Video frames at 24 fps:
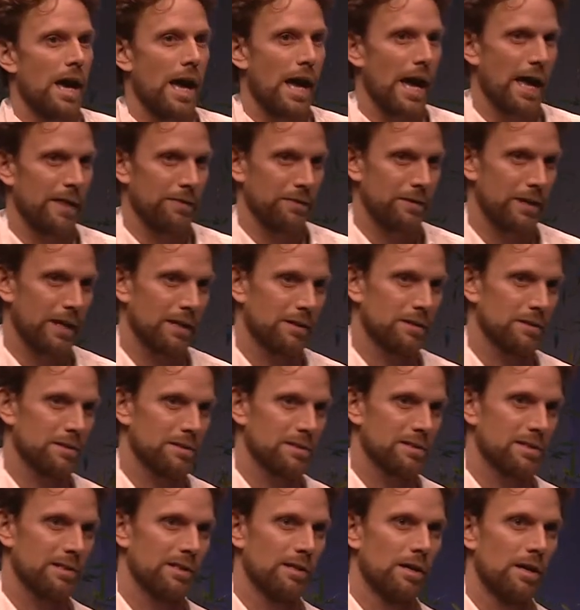and
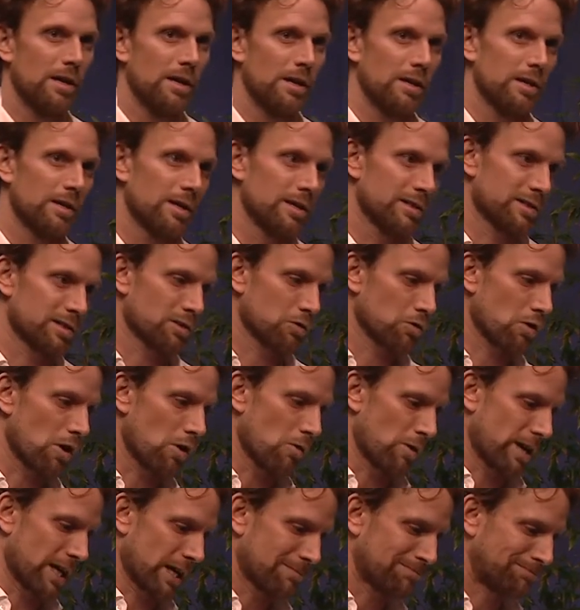tendency is
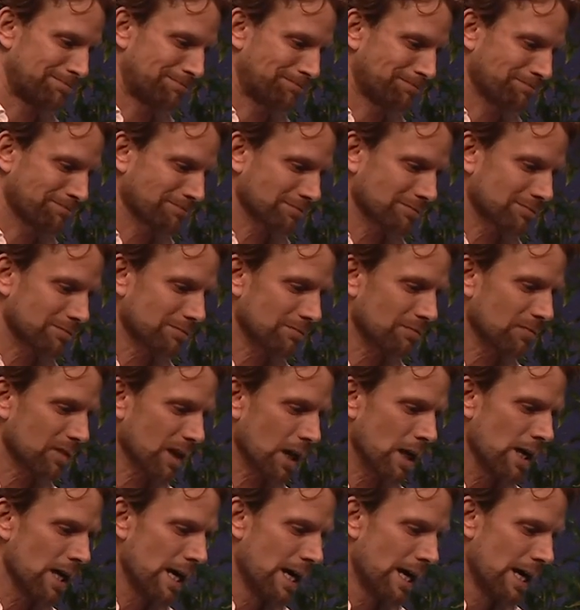growing.
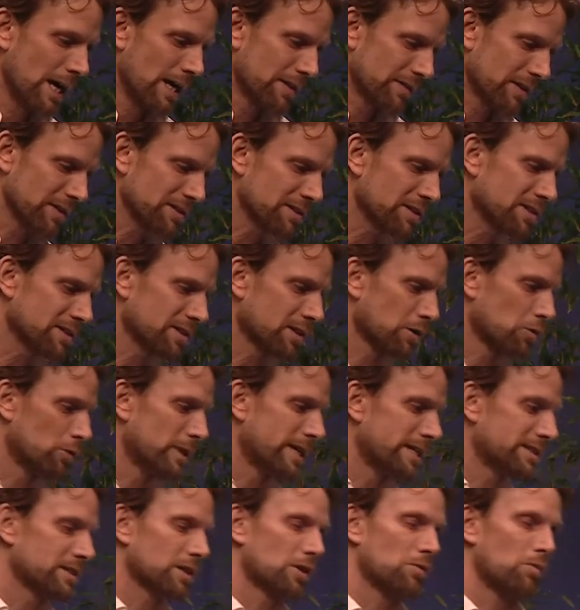This is the
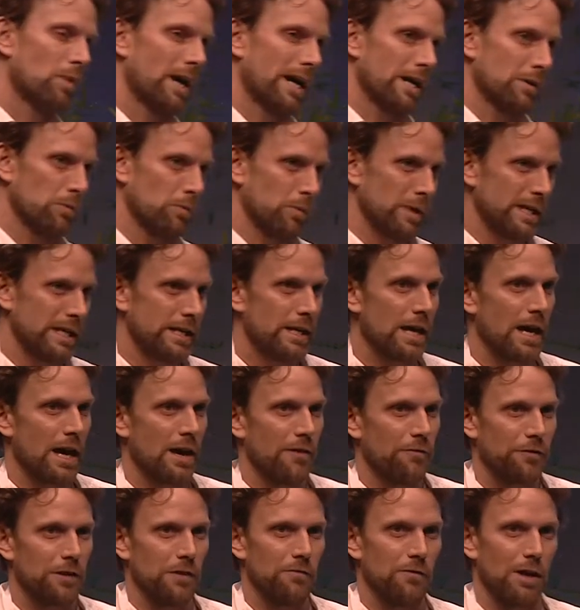reason why we
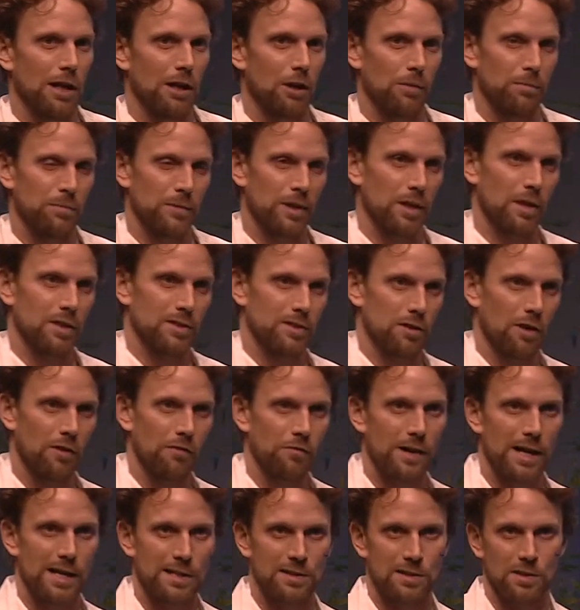have developed a
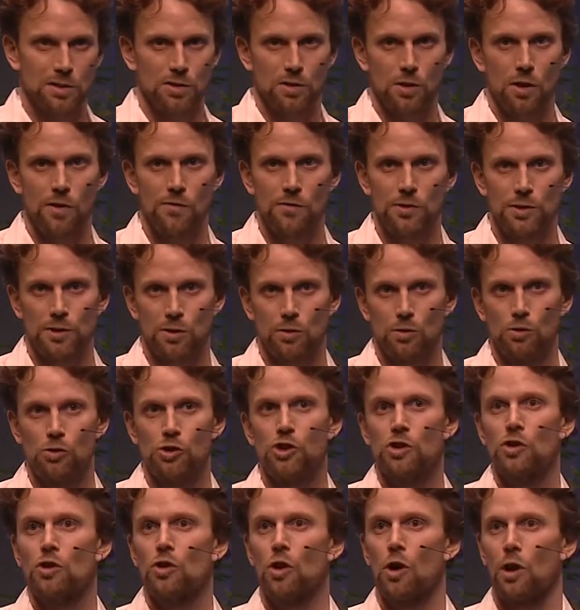software as a service
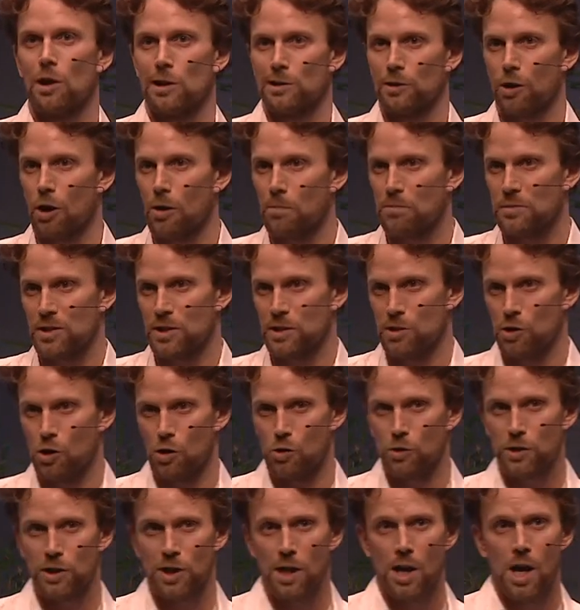solution called
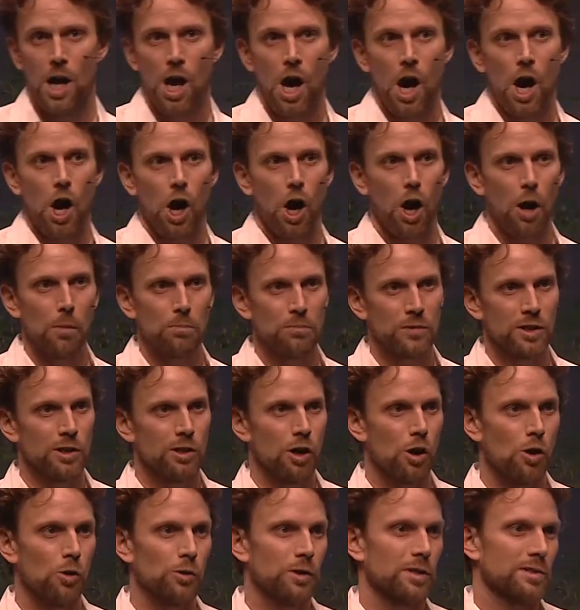OptiNode.
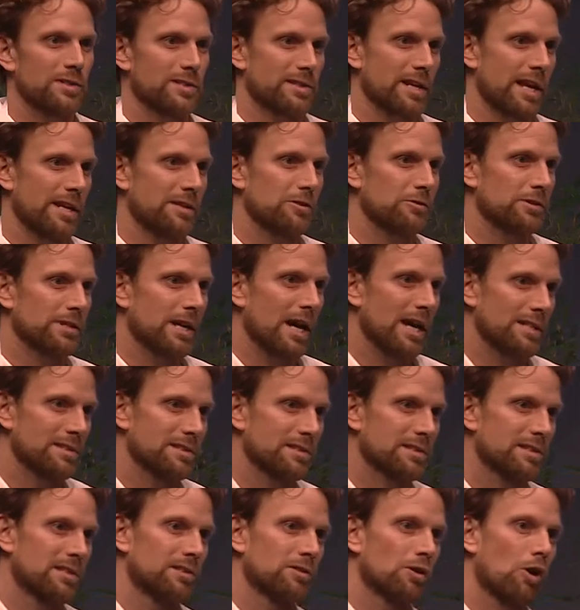OptiNode
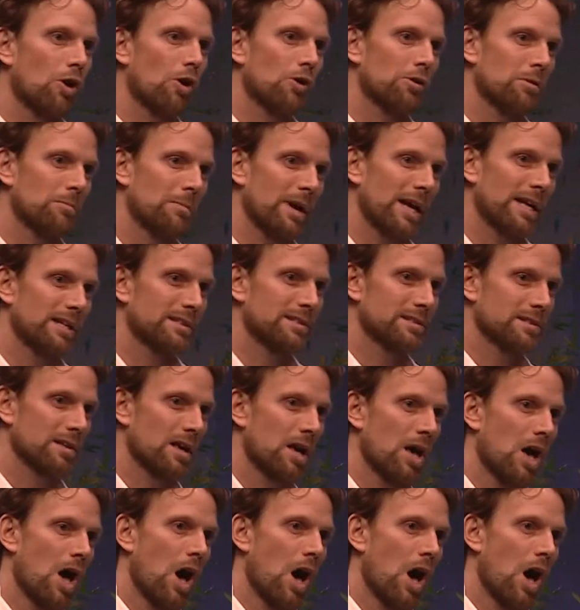standardizes and automates